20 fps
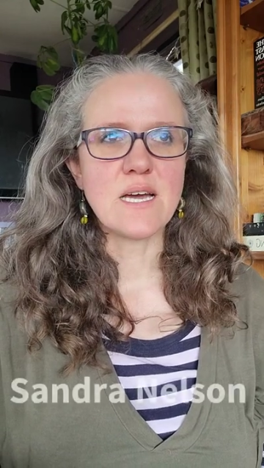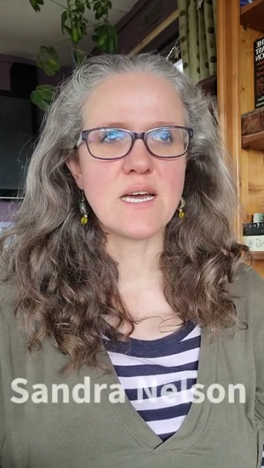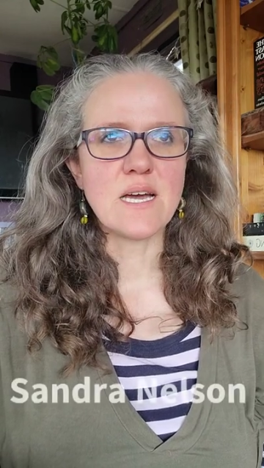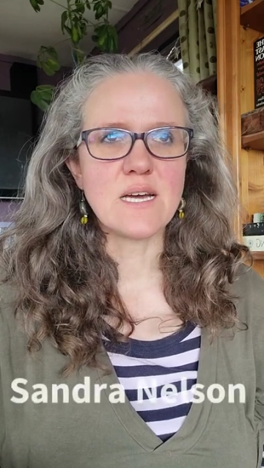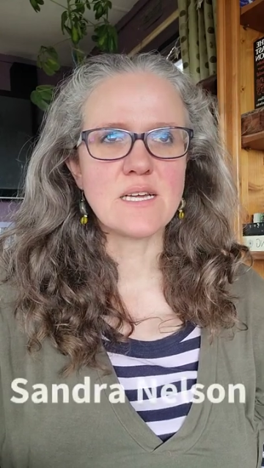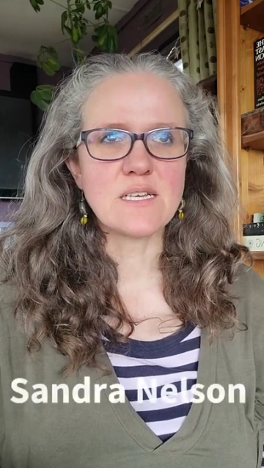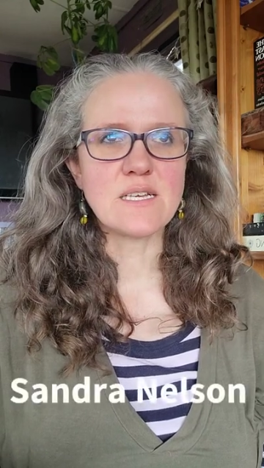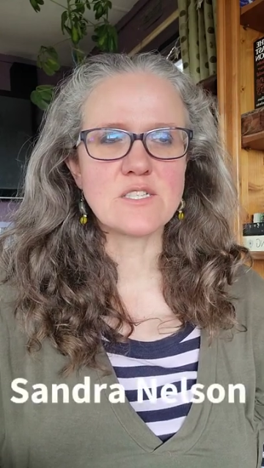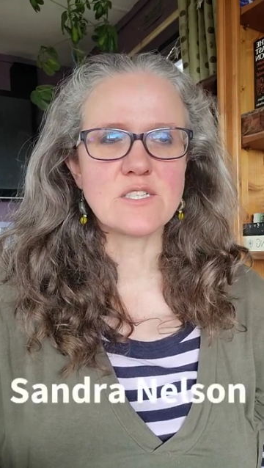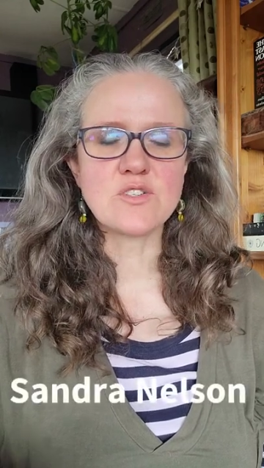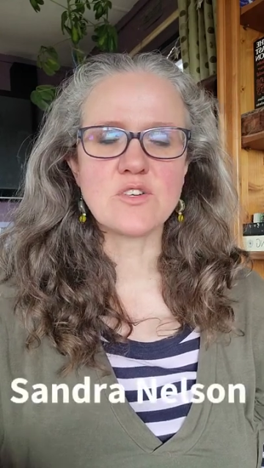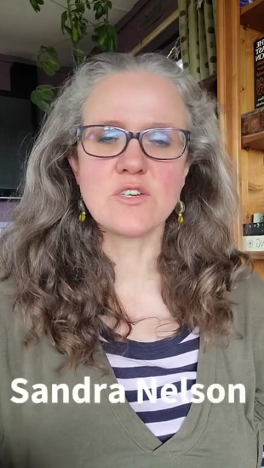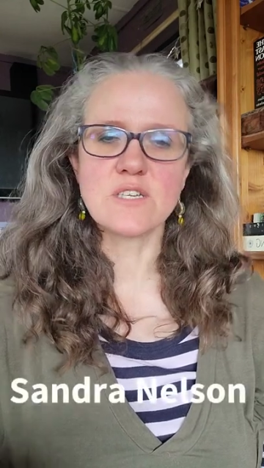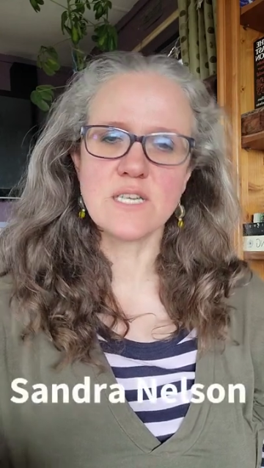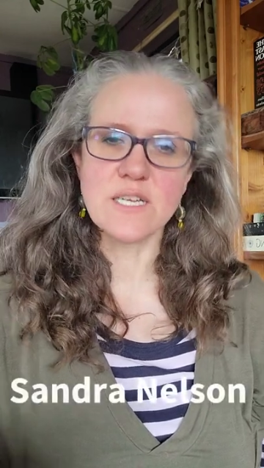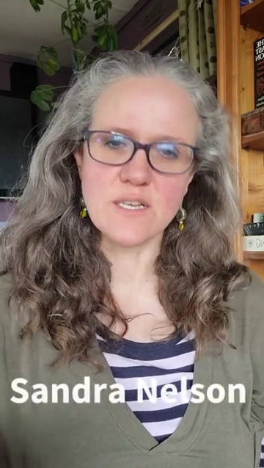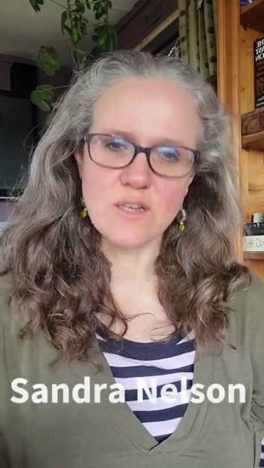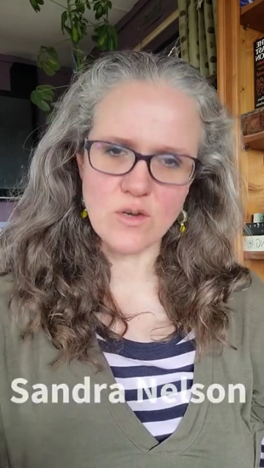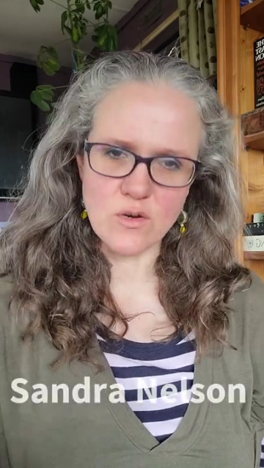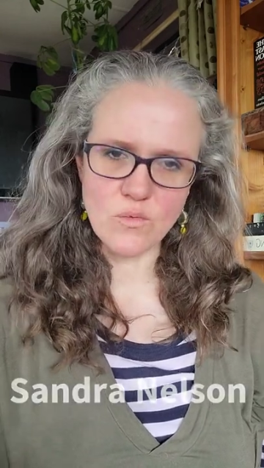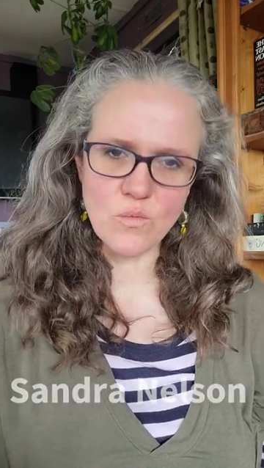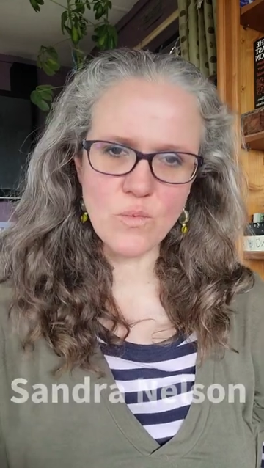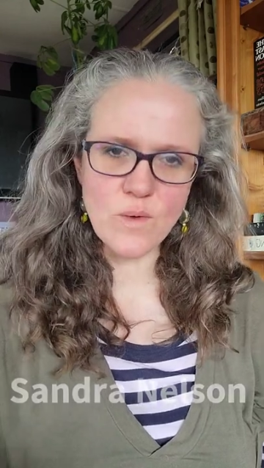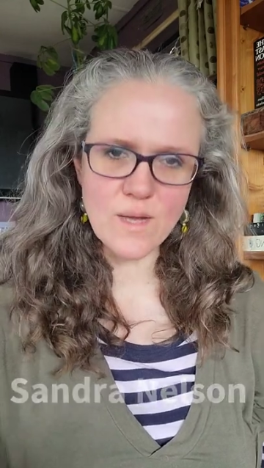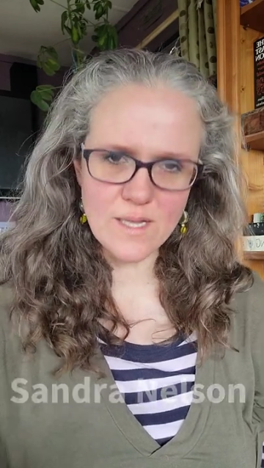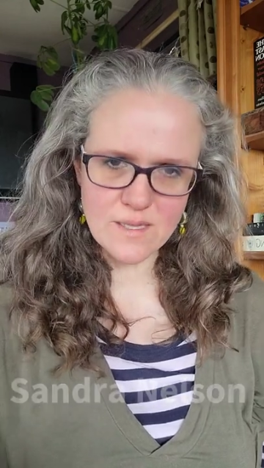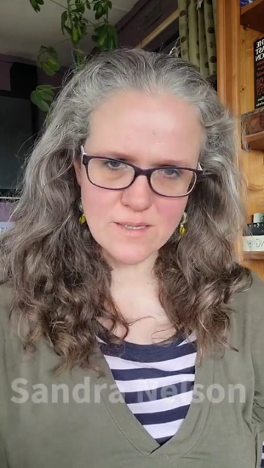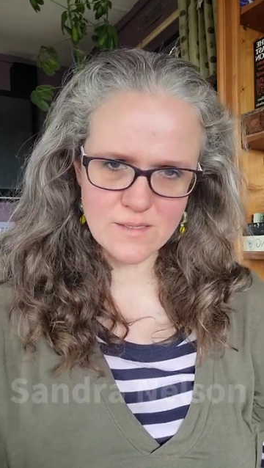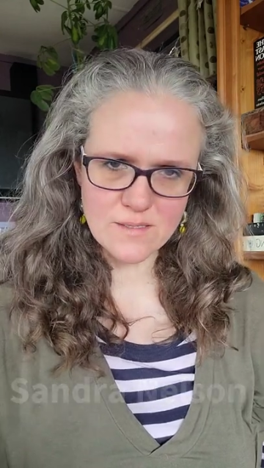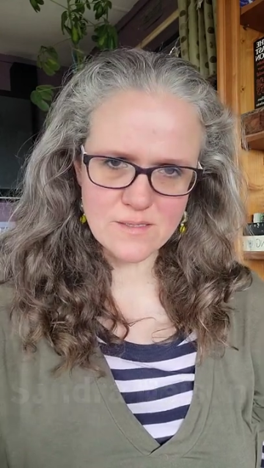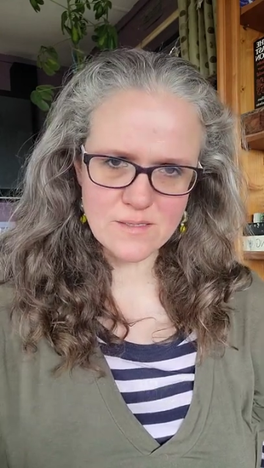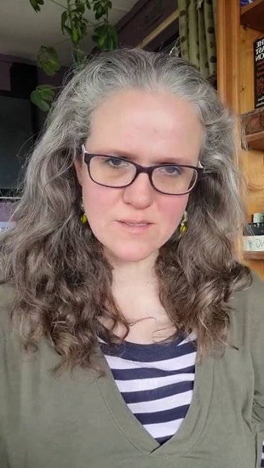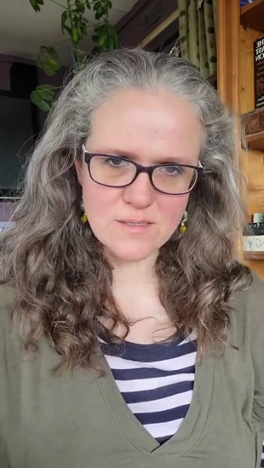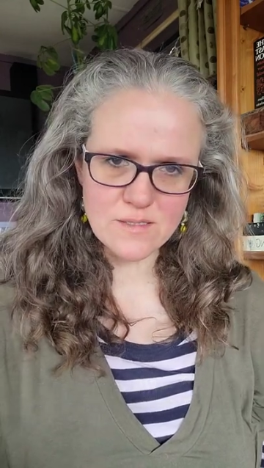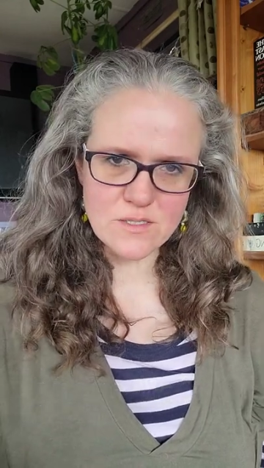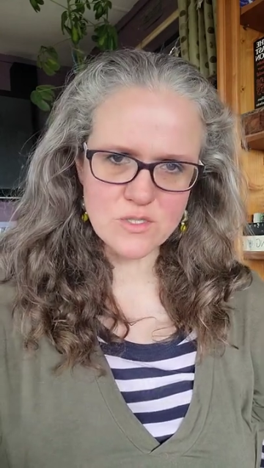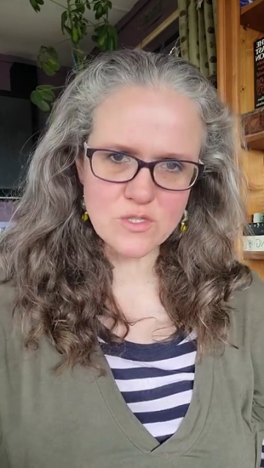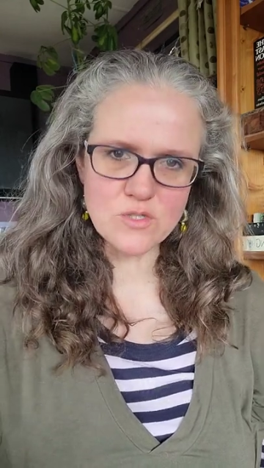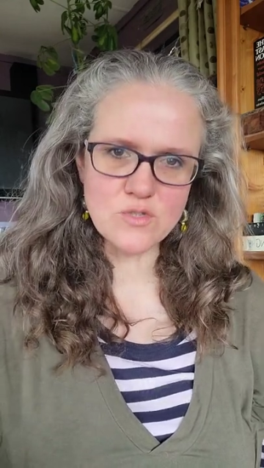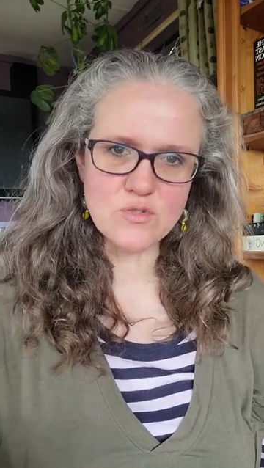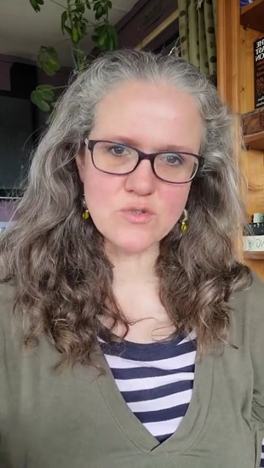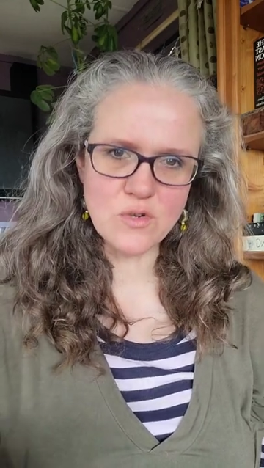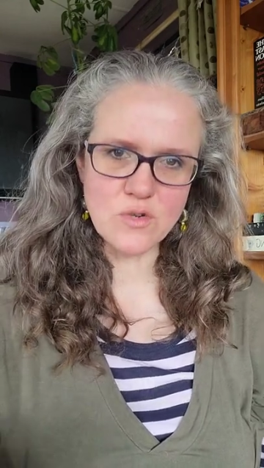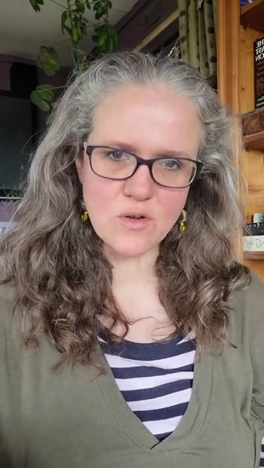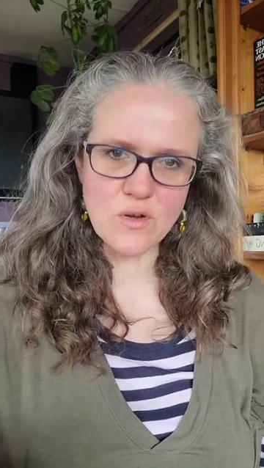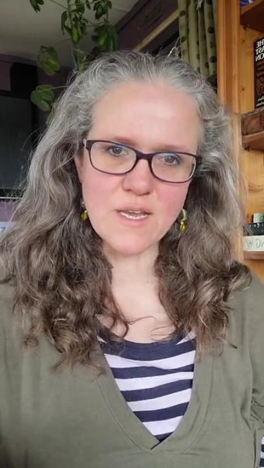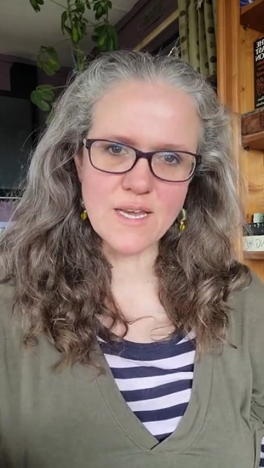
and exerting our will to draw